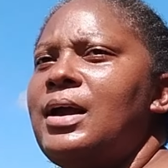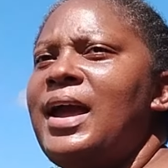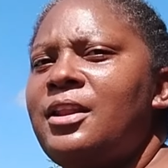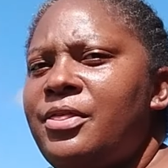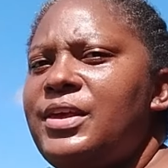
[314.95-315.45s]

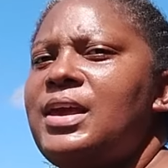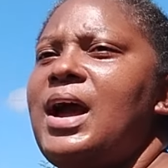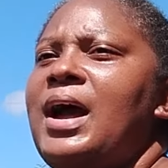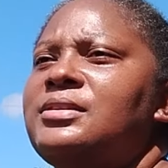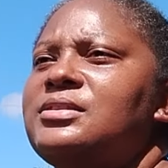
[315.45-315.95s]
healthy
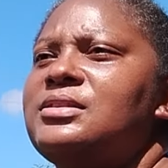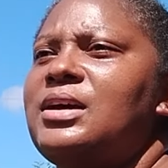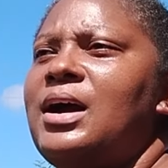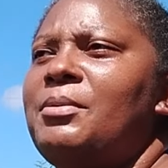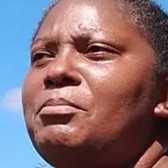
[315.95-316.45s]

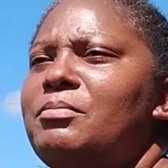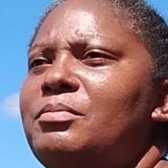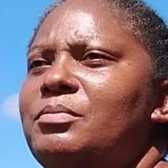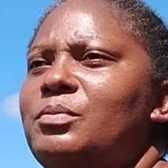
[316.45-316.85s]
and